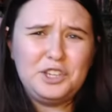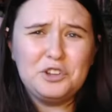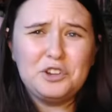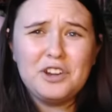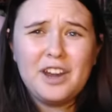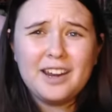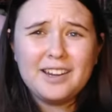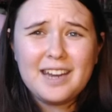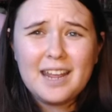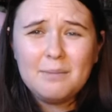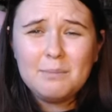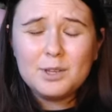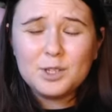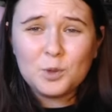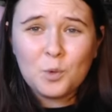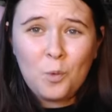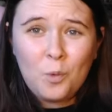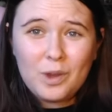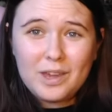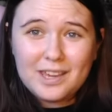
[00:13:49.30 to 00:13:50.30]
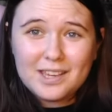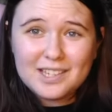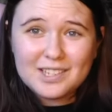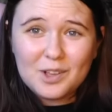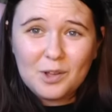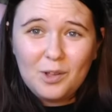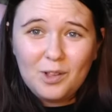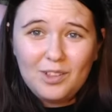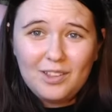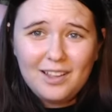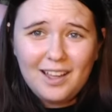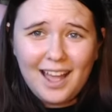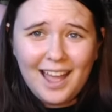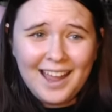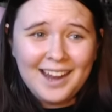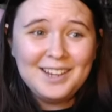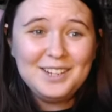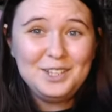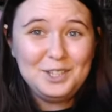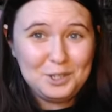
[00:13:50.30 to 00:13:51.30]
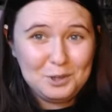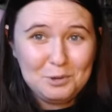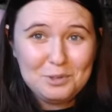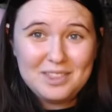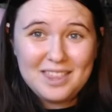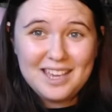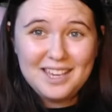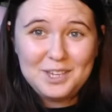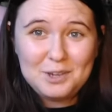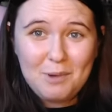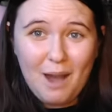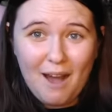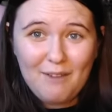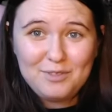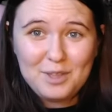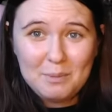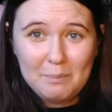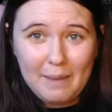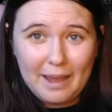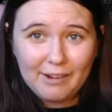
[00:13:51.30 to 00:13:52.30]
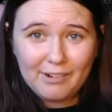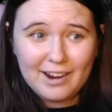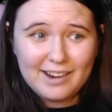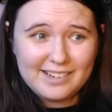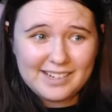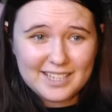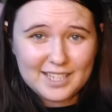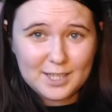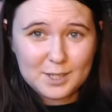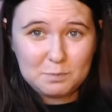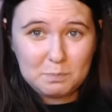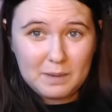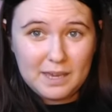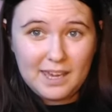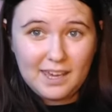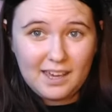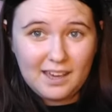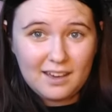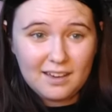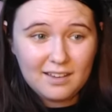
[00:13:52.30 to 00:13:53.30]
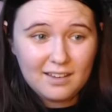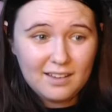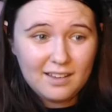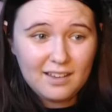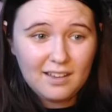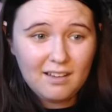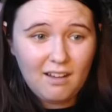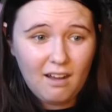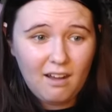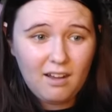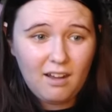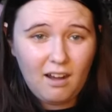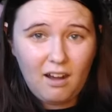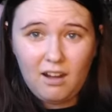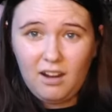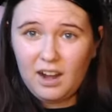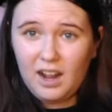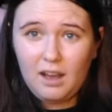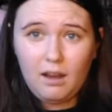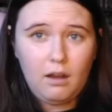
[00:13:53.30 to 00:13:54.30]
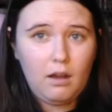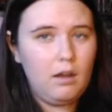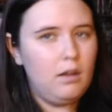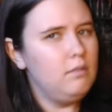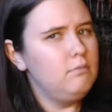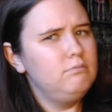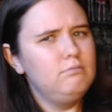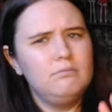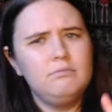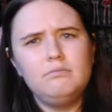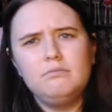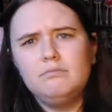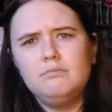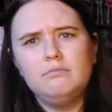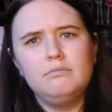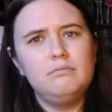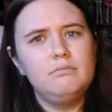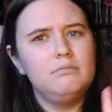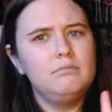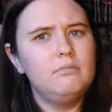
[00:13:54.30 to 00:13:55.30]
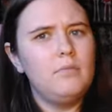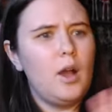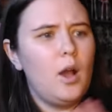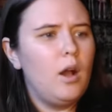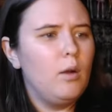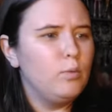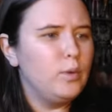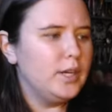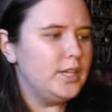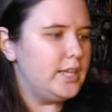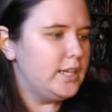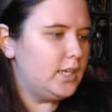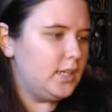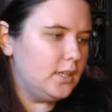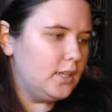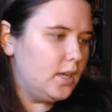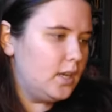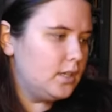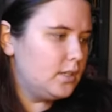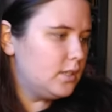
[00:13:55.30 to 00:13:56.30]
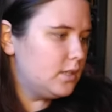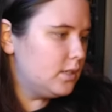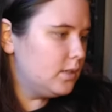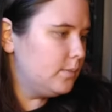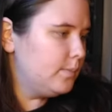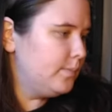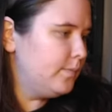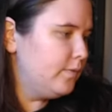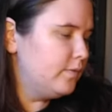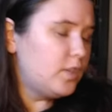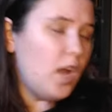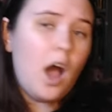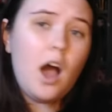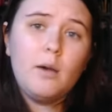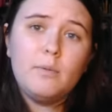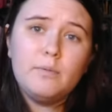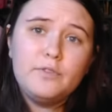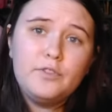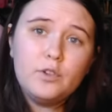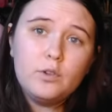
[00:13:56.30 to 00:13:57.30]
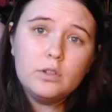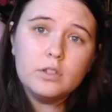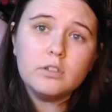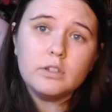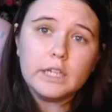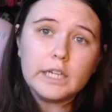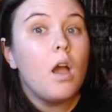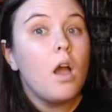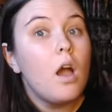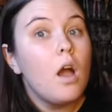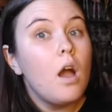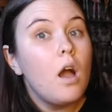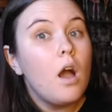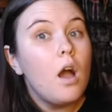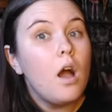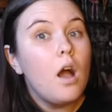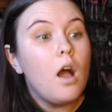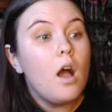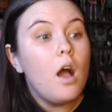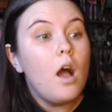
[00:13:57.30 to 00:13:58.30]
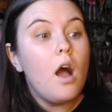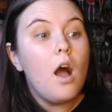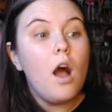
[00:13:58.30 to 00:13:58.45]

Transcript: nickname is Weasel, and you think you have the merit to speak on uh, ridiculous tomfoolery. Oh, I tell them.